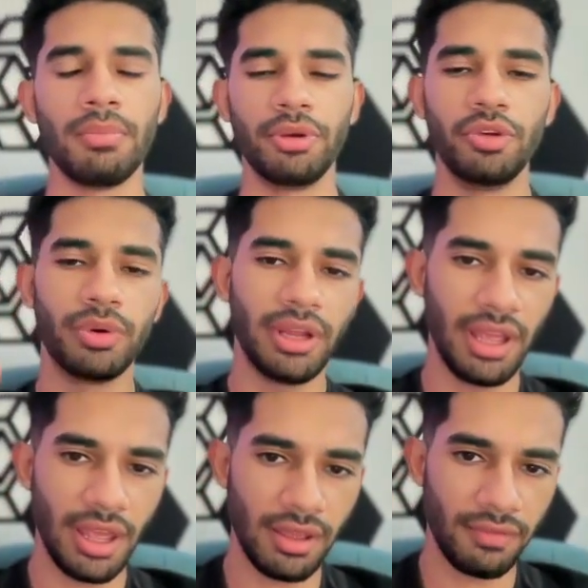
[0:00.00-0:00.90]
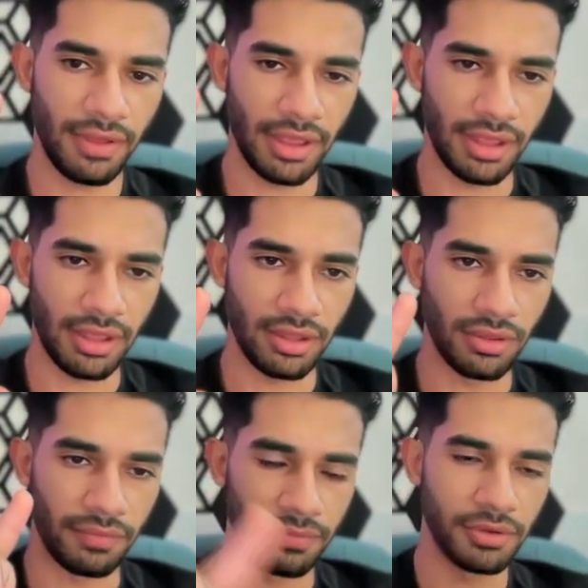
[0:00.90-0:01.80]
But you want to have
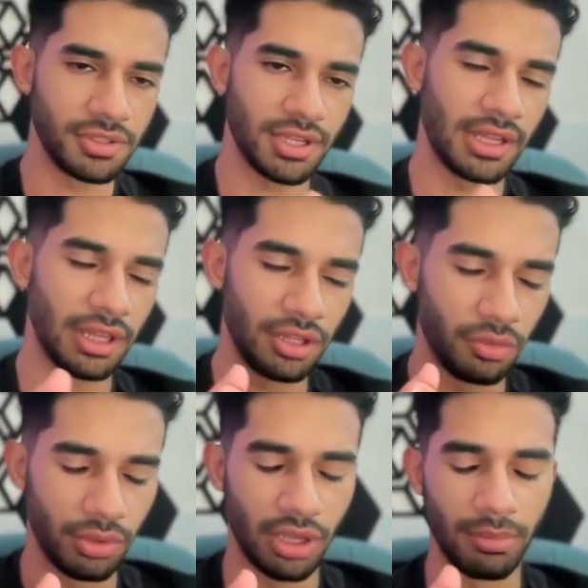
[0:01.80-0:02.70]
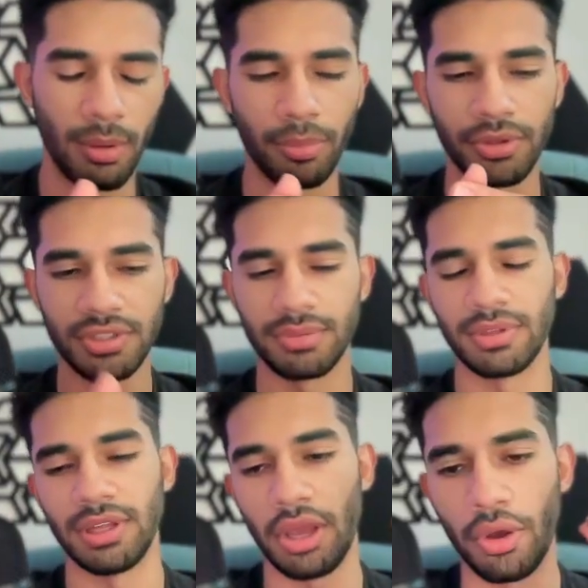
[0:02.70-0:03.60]
the first headline that you want to come up with is
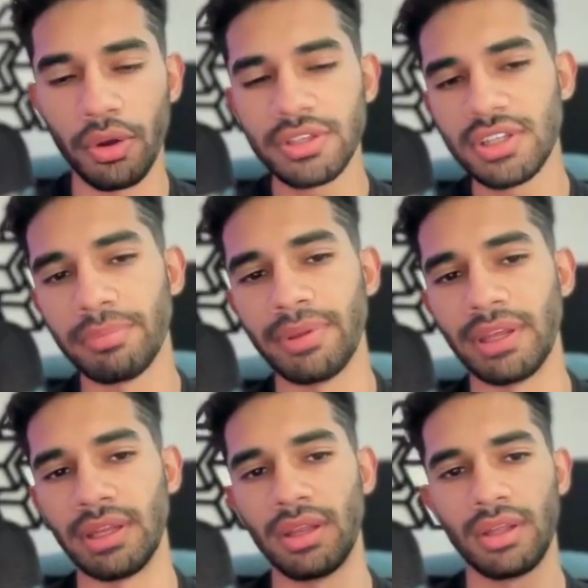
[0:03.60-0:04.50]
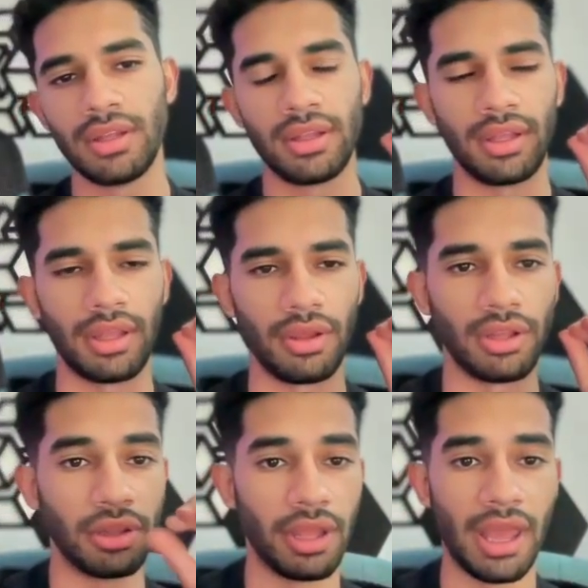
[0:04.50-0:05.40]
something that hooks them in
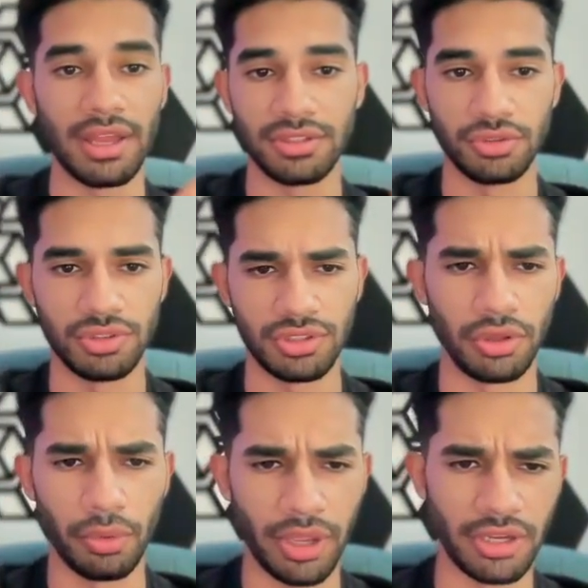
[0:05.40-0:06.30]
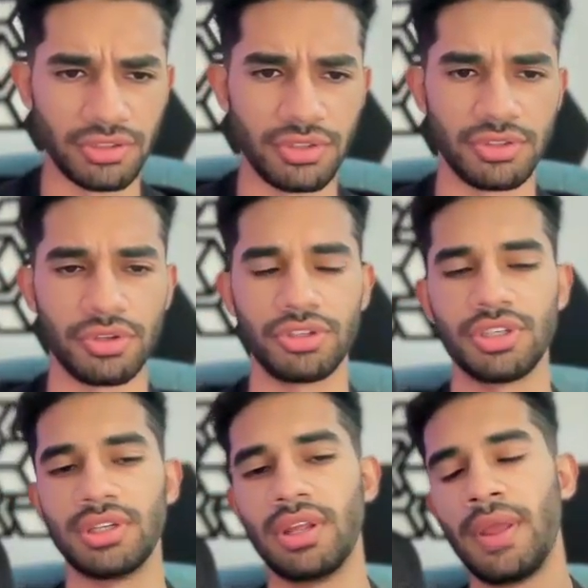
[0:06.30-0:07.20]
and that uses the location
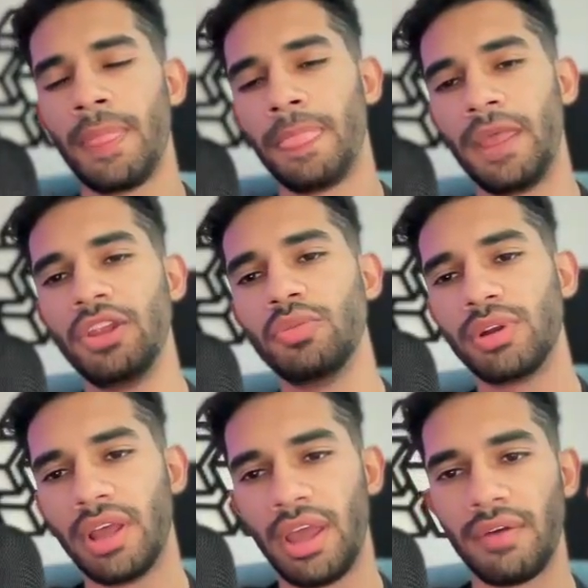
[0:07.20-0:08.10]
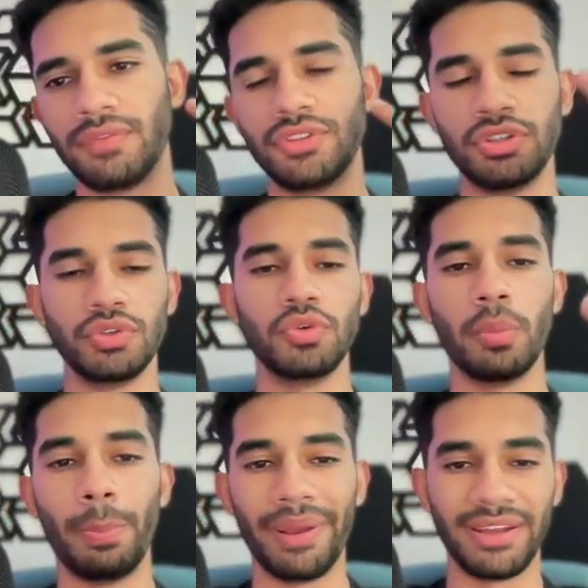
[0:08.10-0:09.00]
insertion. Then you want to have
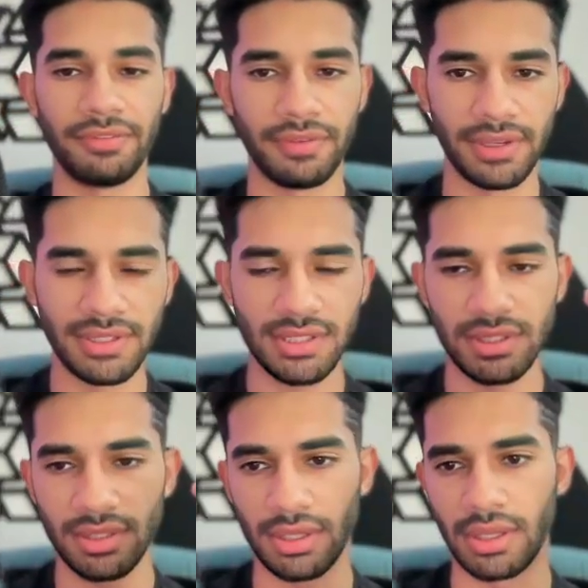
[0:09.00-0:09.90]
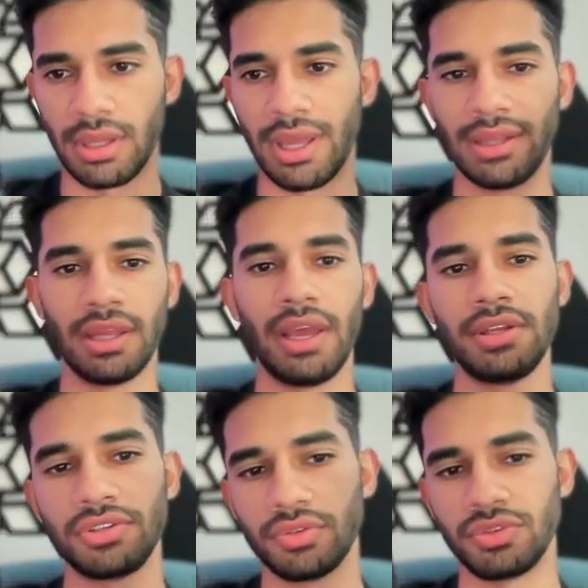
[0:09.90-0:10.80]
2 benefit
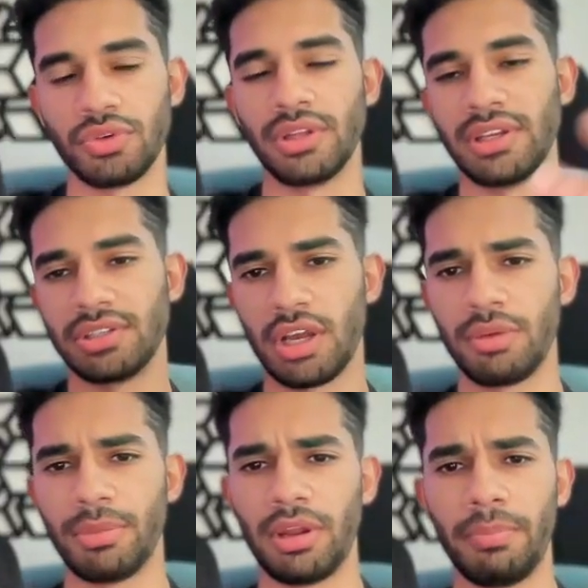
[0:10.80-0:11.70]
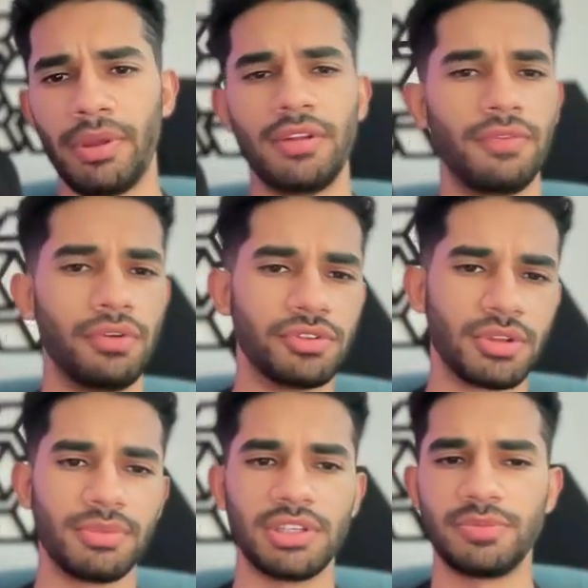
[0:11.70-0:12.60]
headlines. So 2 headlines talking about a benefit or
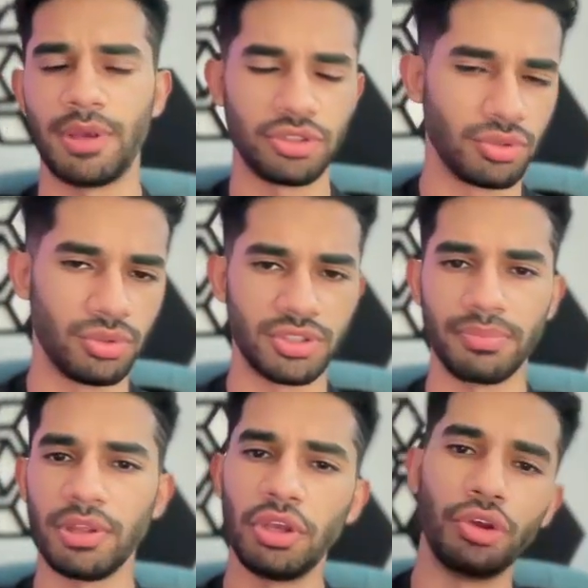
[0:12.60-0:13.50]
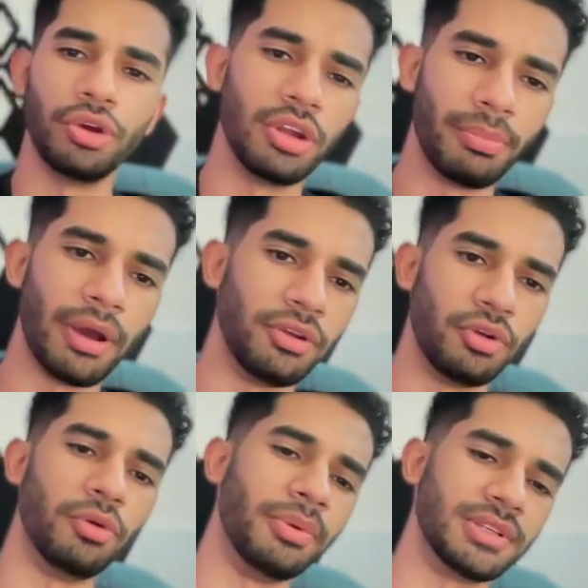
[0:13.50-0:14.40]
something special, something good about
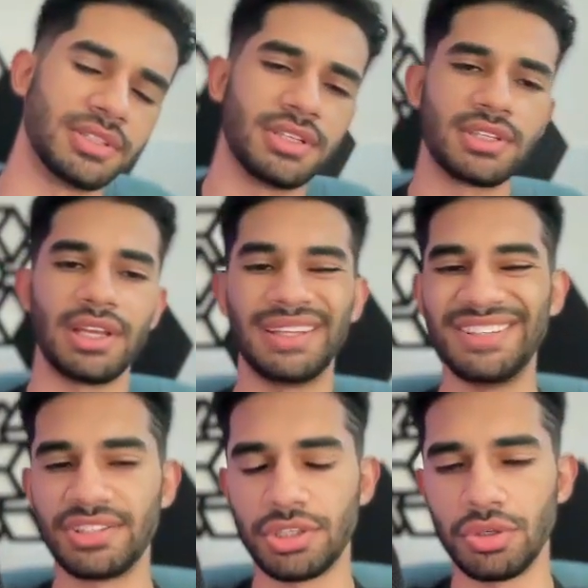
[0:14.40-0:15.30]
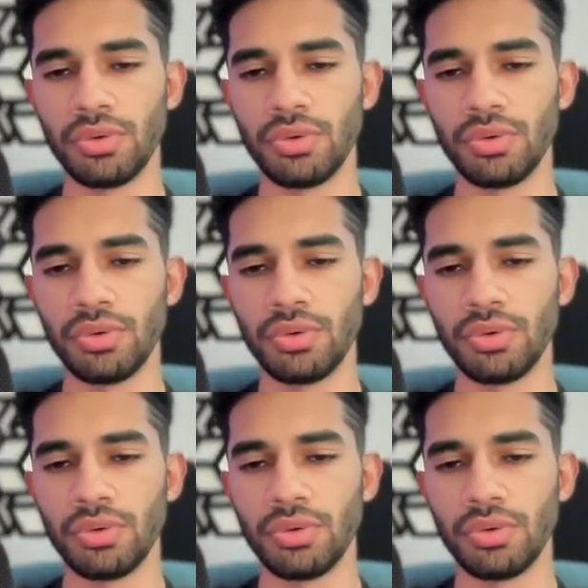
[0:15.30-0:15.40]
your business, at least 2.